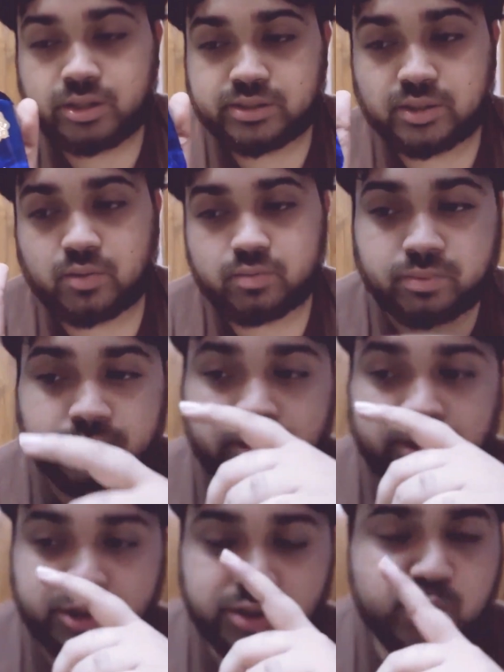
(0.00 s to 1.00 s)
As
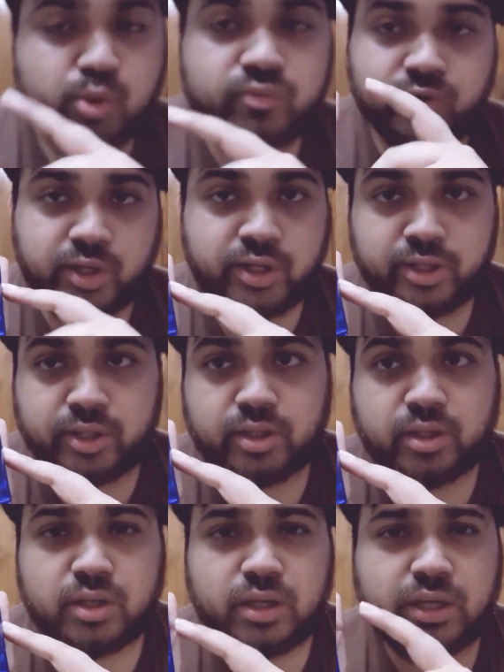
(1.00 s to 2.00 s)
the ginger over
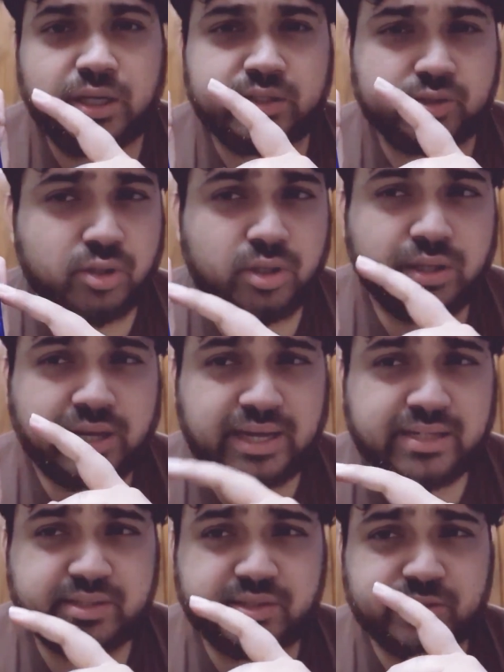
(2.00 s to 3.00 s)
here is not
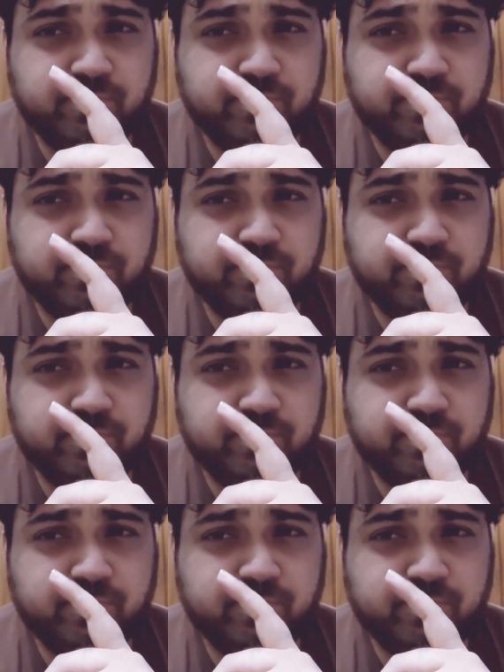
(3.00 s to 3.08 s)
as